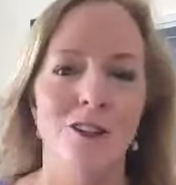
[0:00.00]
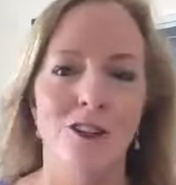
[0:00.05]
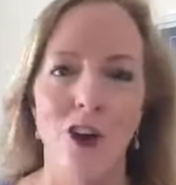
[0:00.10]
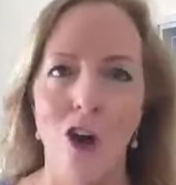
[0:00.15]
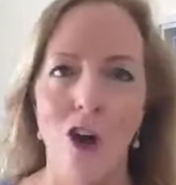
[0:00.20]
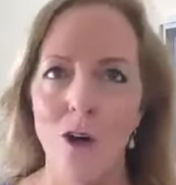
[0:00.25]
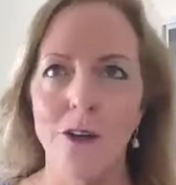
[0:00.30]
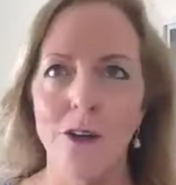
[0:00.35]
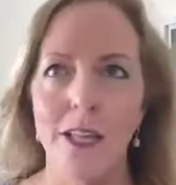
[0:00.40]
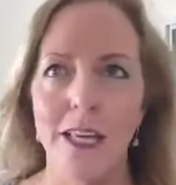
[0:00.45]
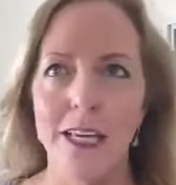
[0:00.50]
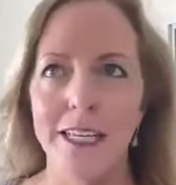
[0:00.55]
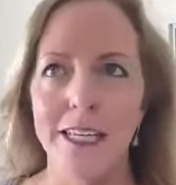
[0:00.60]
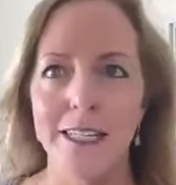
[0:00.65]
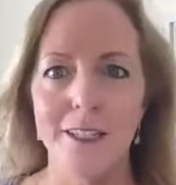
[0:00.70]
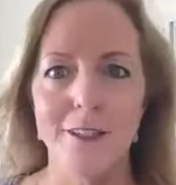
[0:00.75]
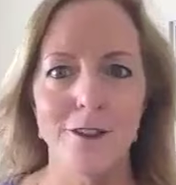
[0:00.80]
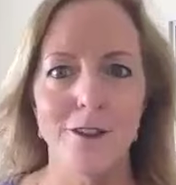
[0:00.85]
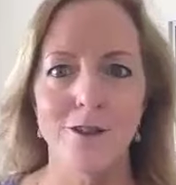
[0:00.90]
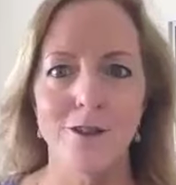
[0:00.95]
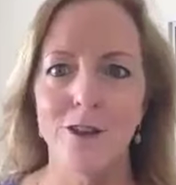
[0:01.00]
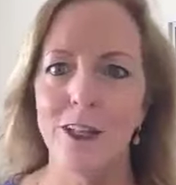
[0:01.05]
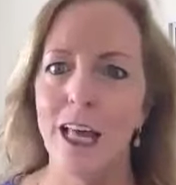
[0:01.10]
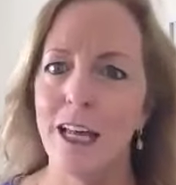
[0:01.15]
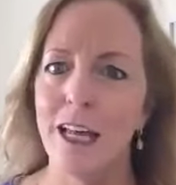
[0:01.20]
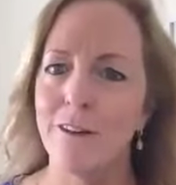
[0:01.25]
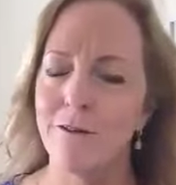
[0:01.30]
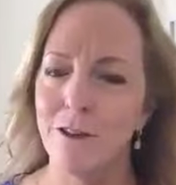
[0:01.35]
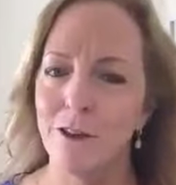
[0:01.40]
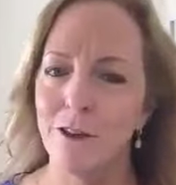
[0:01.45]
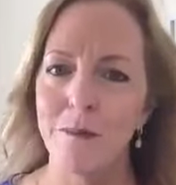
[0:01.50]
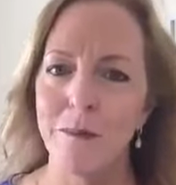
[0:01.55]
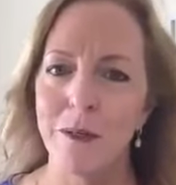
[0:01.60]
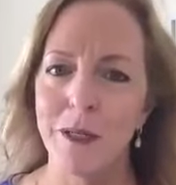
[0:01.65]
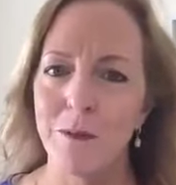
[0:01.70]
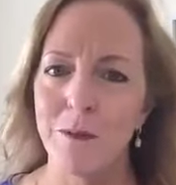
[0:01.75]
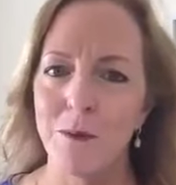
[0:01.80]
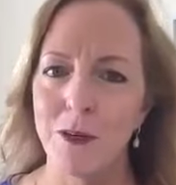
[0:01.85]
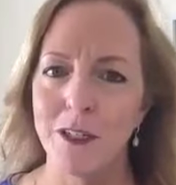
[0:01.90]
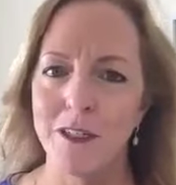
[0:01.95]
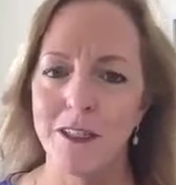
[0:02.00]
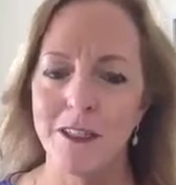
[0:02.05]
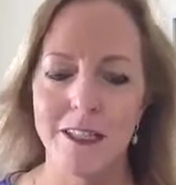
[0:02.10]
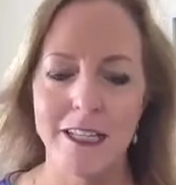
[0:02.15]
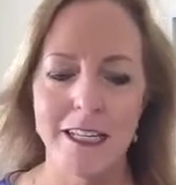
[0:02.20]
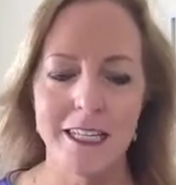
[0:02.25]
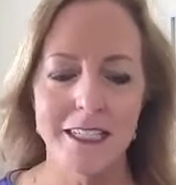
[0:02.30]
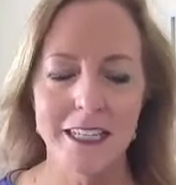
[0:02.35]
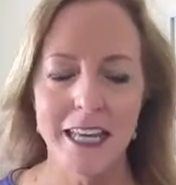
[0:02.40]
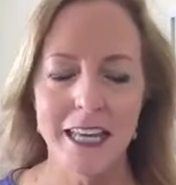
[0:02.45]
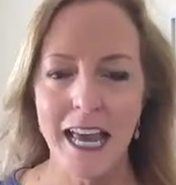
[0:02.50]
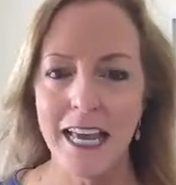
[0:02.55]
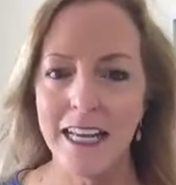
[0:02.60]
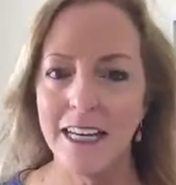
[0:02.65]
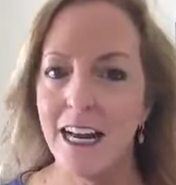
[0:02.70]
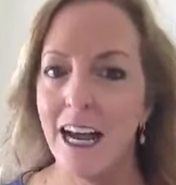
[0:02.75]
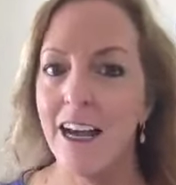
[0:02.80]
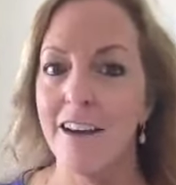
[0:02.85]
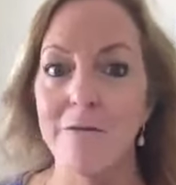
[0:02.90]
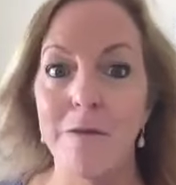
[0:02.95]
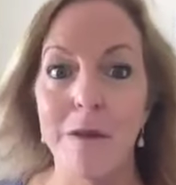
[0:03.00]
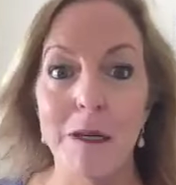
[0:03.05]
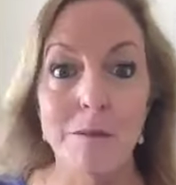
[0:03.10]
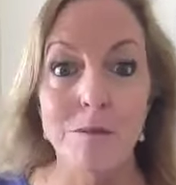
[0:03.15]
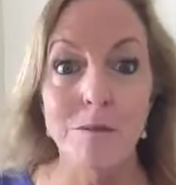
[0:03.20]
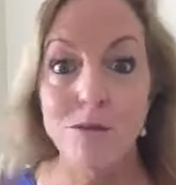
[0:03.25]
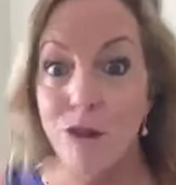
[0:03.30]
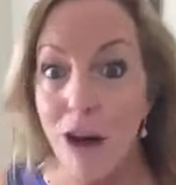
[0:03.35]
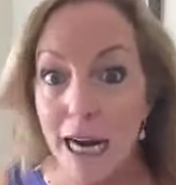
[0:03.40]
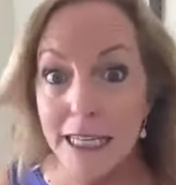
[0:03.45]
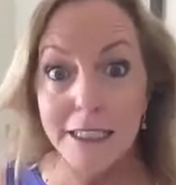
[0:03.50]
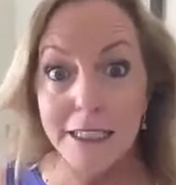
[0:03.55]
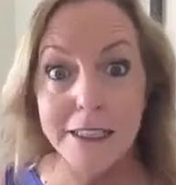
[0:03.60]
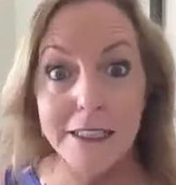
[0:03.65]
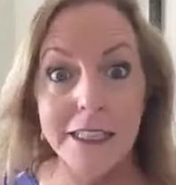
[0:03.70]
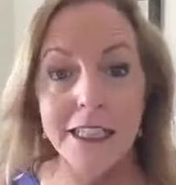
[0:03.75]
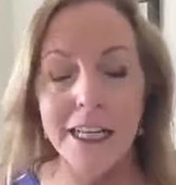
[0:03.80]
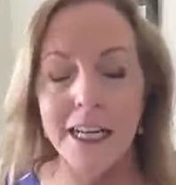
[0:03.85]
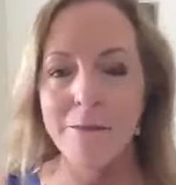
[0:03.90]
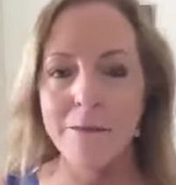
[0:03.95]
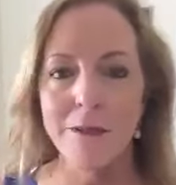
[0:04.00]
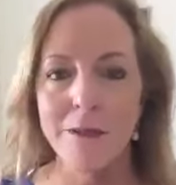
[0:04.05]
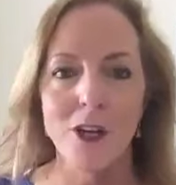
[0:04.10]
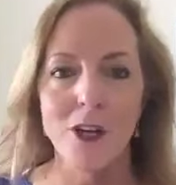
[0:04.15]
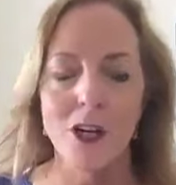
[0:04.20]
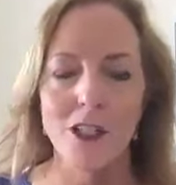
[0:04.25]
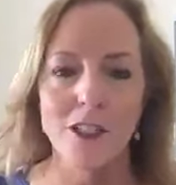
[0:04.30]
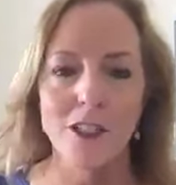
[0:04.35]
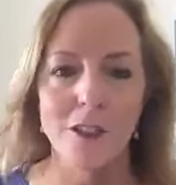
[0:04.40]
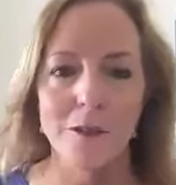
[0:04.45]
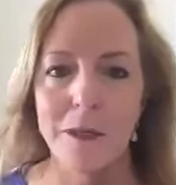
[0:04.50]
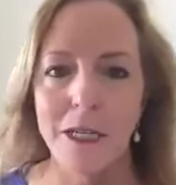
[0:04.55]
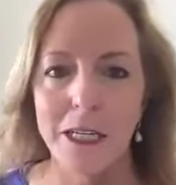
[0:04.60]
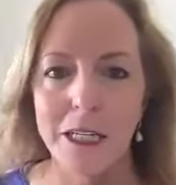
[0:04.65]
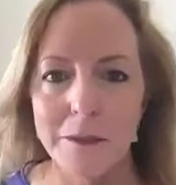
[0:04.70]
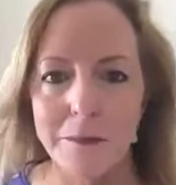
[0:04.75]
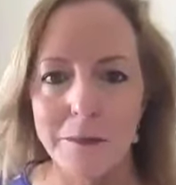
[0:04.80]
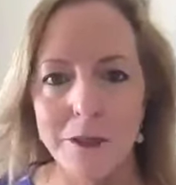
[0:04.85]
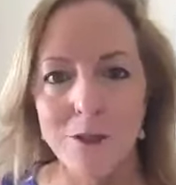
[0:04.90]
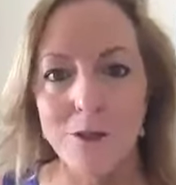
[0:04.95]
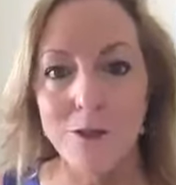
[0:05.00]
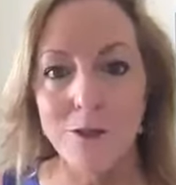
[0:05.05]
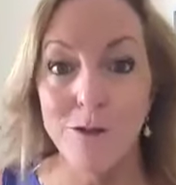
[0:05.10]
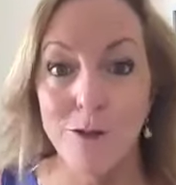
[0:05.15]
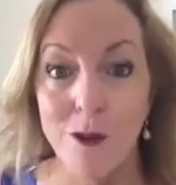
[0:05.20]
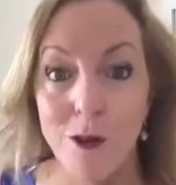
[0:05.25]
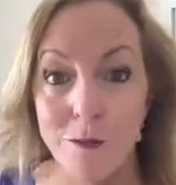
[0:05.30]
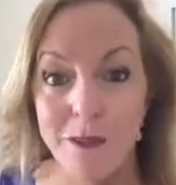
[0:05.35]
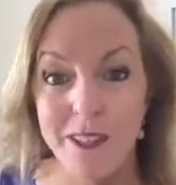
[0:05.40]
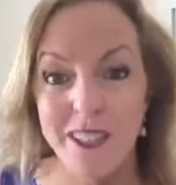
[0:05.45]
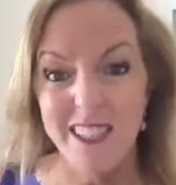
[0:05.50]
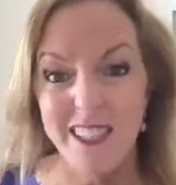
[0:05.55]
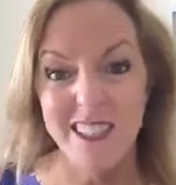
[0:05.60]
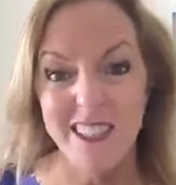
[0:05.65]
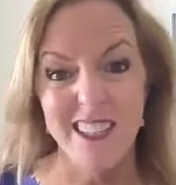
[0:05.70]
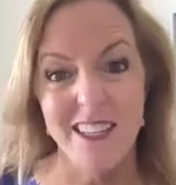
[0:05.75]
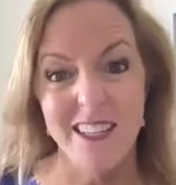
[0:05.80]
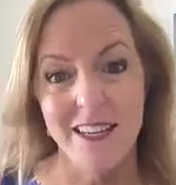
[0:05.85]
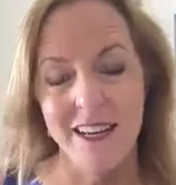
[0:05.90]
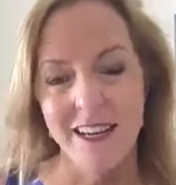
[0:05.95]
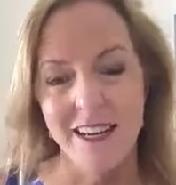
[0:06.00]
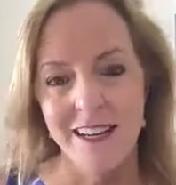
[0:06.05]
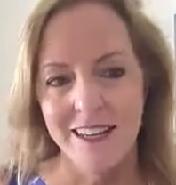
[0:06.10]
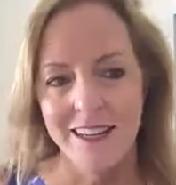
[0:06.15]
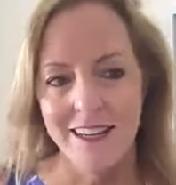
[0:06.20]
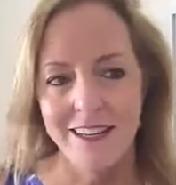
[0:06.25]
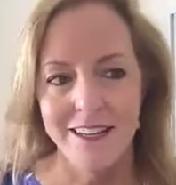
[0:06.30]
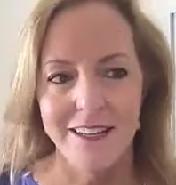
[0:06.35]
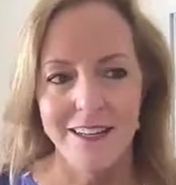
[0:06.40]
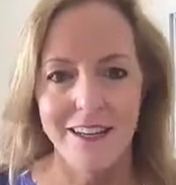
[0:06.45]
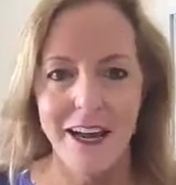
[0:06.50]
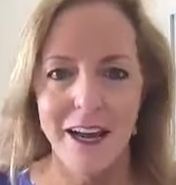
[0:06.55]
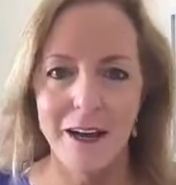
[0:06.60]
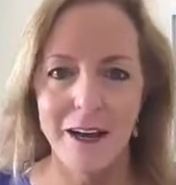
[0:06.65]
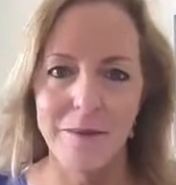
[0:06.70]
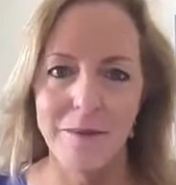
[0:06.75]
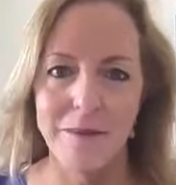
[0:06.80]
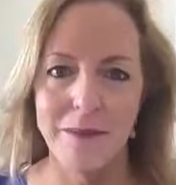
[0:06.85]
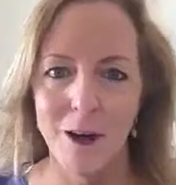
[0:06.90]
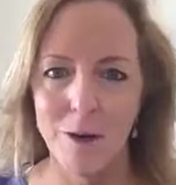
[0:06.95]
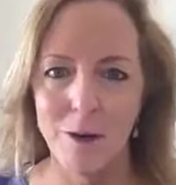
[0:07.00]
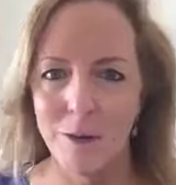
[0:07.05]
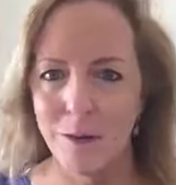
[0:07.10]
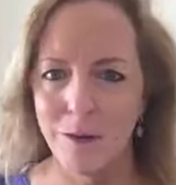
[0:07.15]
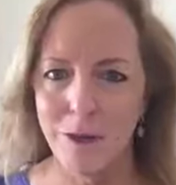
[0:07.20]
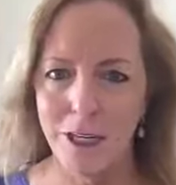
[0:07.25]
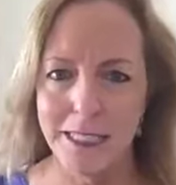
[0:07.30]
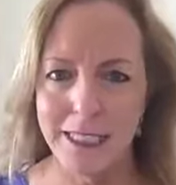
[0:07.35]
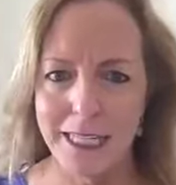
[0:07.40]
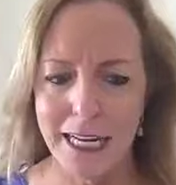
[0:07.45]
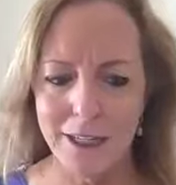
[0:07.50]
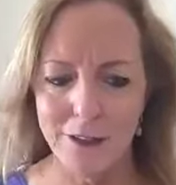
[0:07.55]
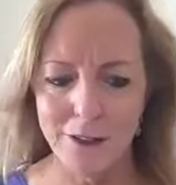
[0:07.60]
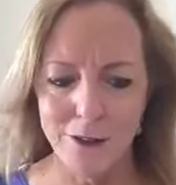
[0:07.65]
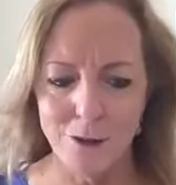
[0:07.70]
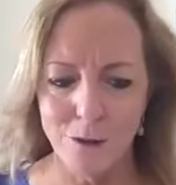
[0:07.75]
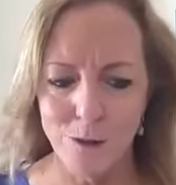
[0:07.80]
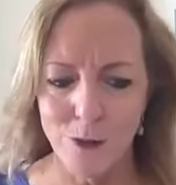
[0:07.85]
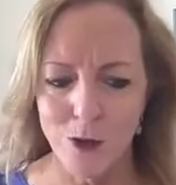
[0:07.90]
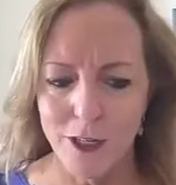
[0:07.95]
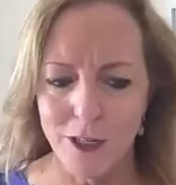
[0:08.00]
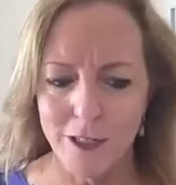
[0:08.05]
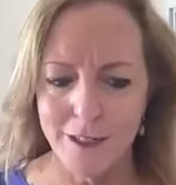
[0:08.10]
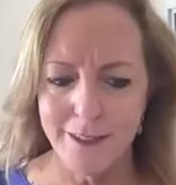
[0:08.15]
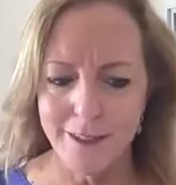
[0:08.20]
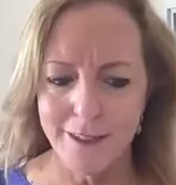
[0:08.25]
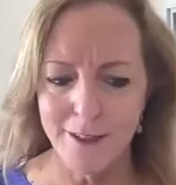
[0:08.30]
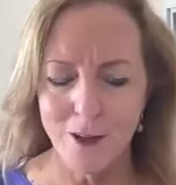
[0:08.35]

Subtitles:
call it like it is. There's a lot of really big words in this, and I've been practicing, and I've been talking to my husband, who's a pharmacist, and he helped me break down some words.